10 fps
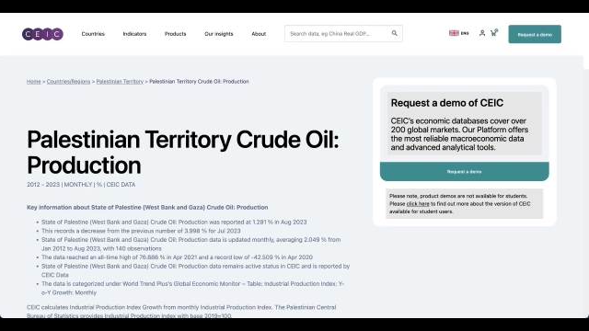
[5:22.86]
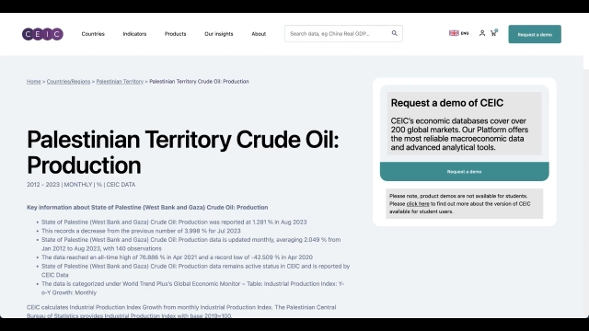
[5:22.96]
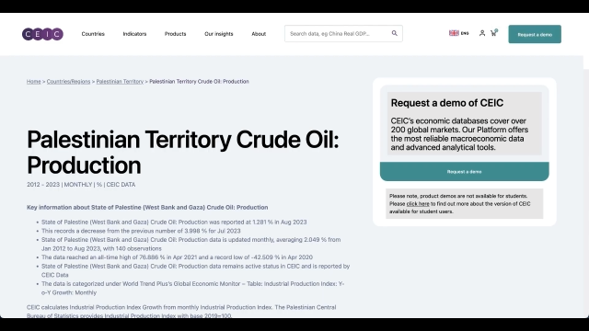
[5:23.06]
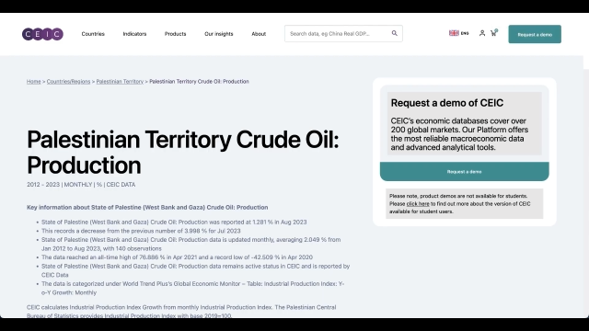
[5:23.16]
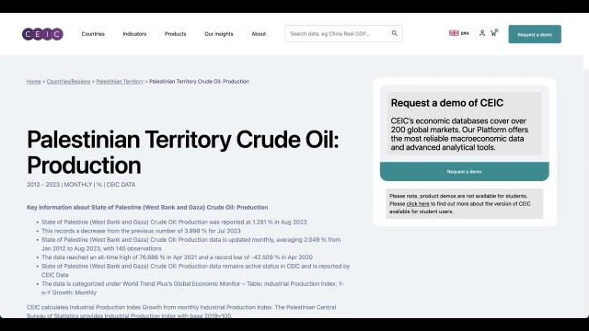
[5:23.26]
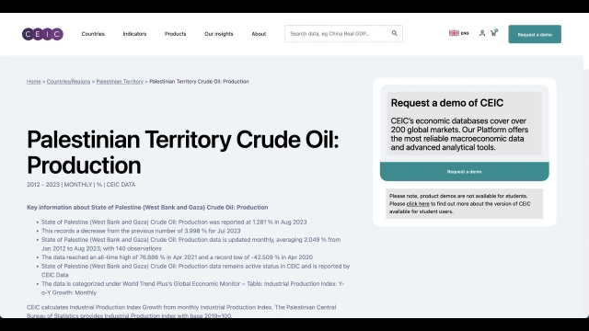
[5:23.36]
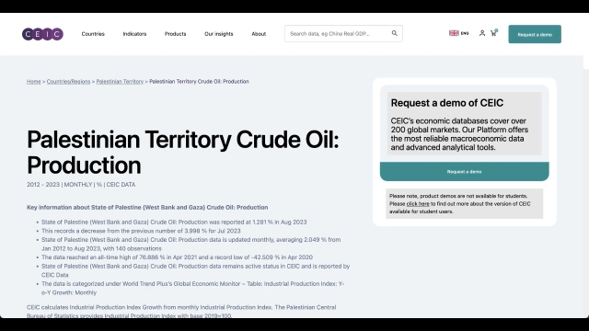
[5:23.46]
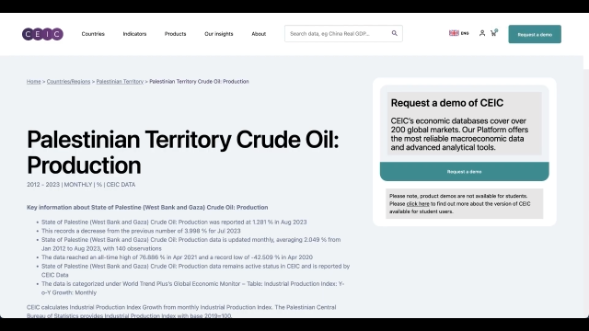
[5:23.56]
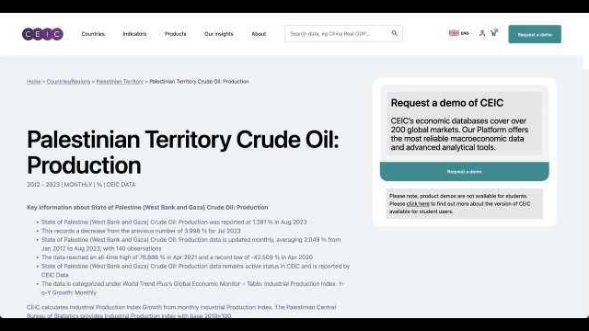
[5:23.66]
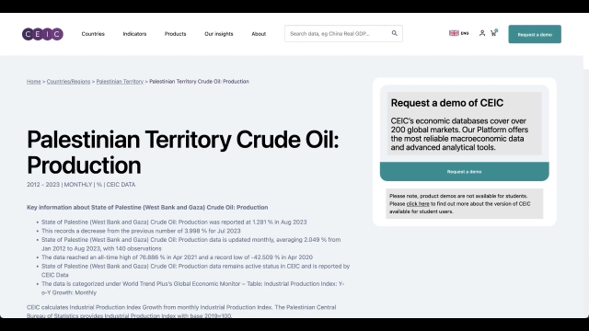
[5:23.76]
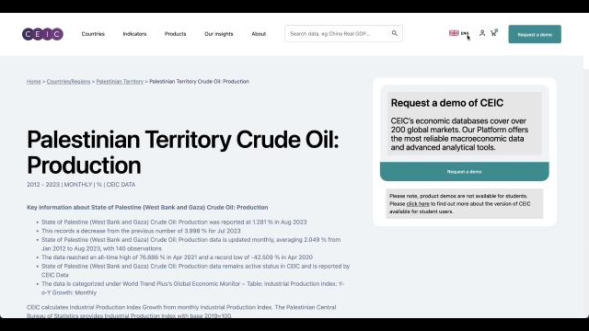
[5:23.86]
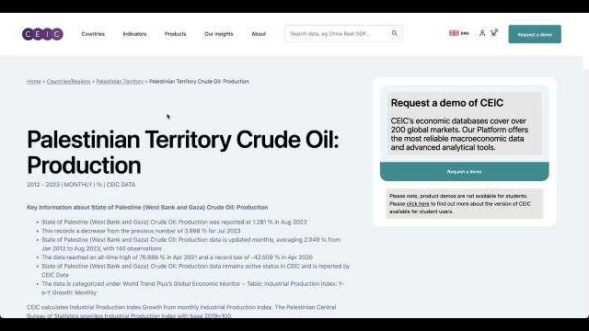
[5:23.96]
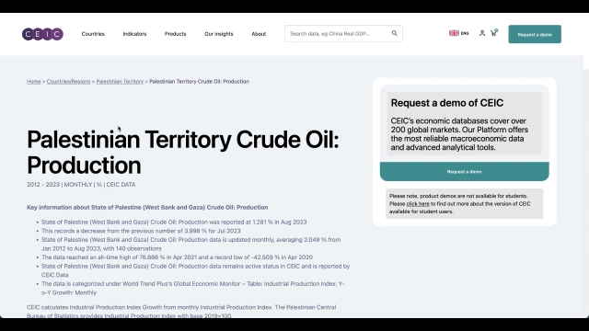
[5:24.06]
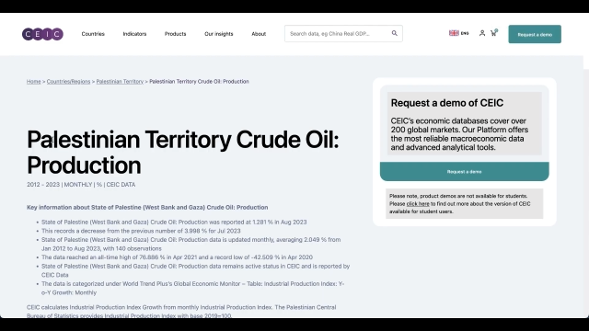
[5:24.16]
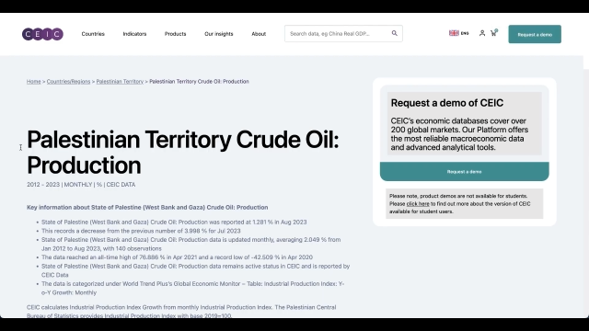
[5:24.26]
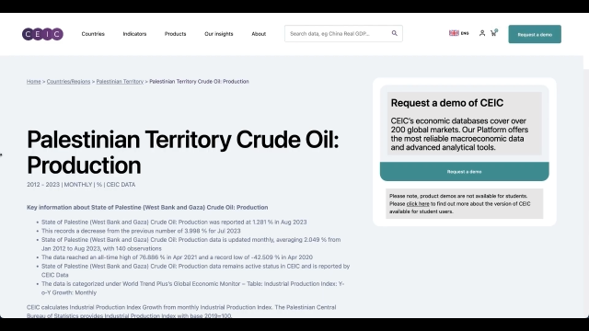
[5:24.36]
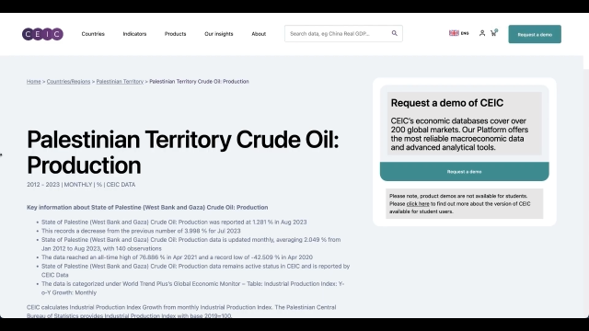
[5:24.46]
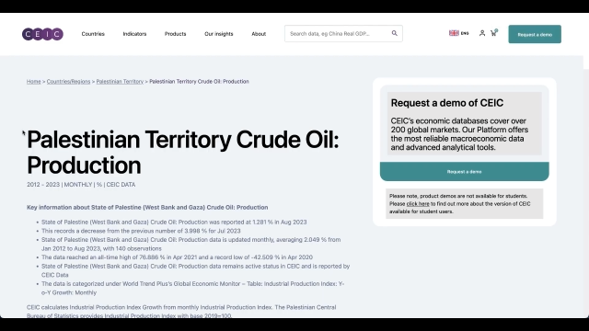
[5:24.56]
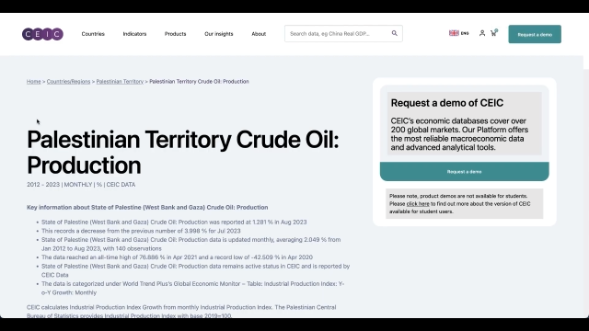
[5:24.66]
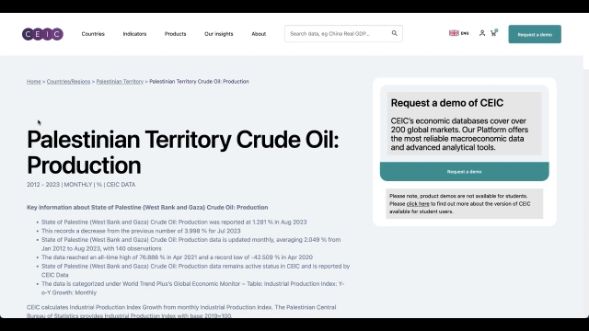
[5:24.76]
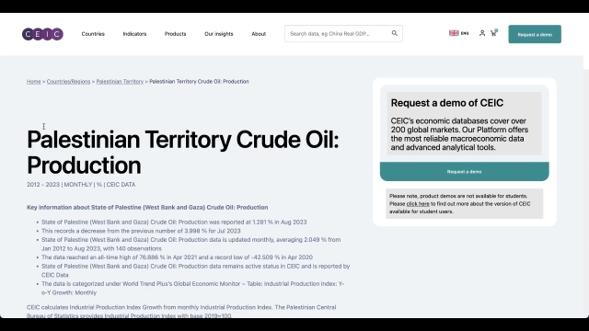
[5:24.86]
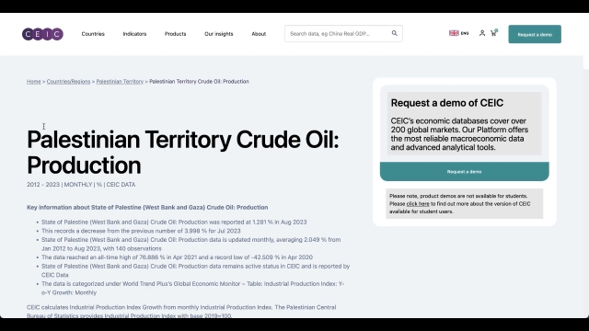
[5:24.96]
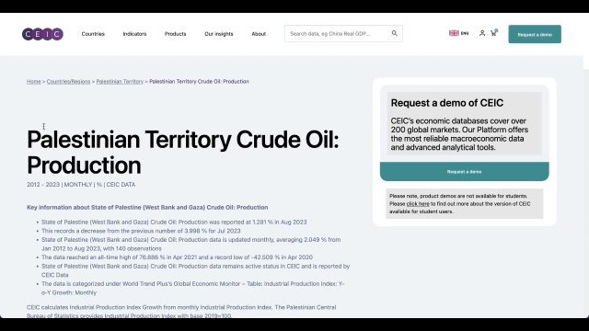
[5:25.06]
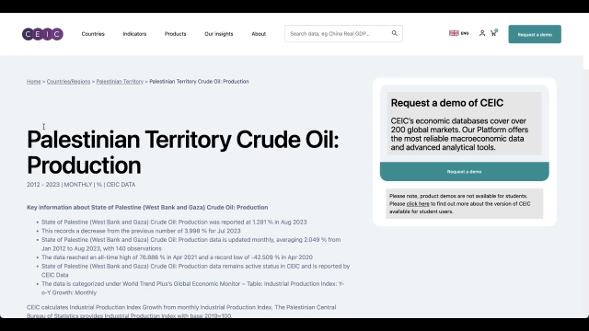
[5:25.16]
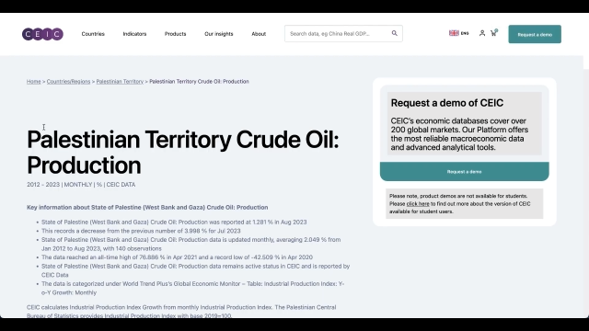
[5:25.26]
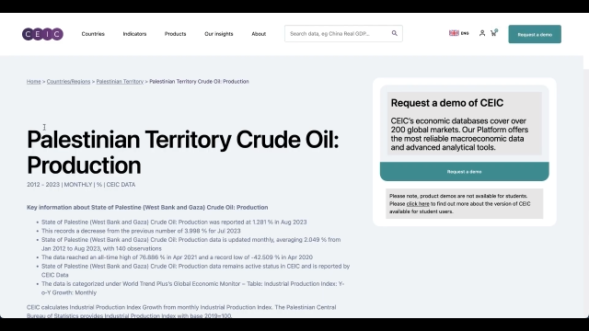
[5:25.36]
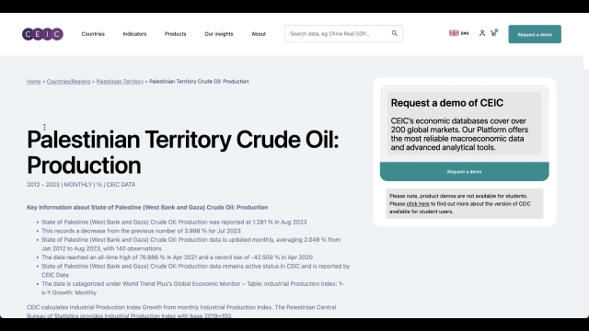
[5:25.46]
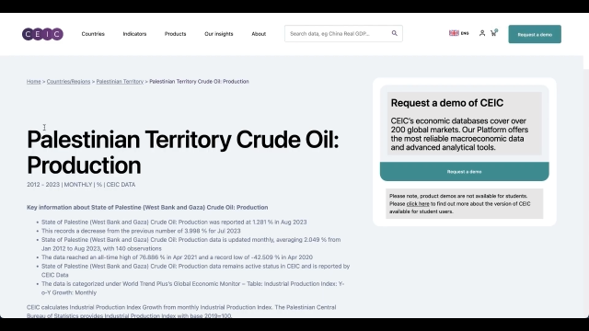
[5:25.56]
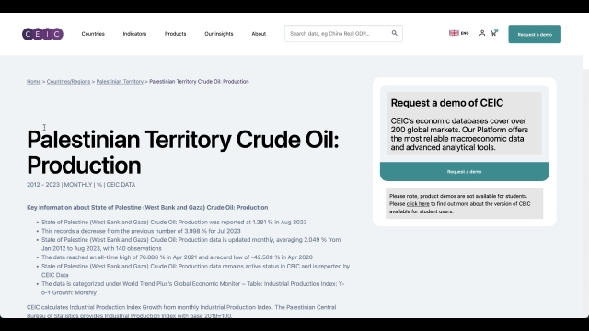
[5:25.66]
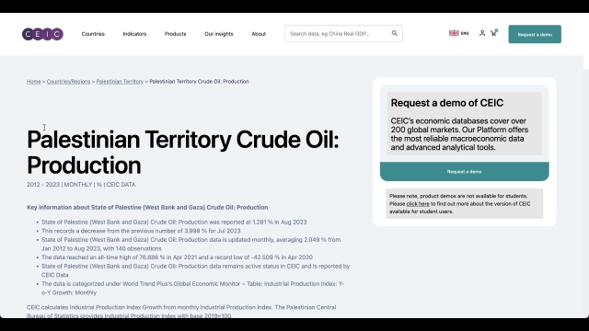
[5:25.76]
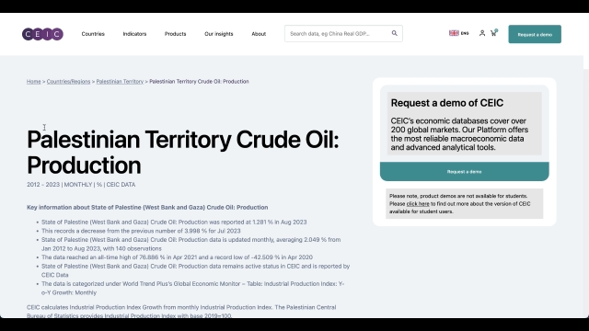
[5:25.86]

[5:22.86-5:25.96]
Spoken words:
Nobody's mouth can be seen.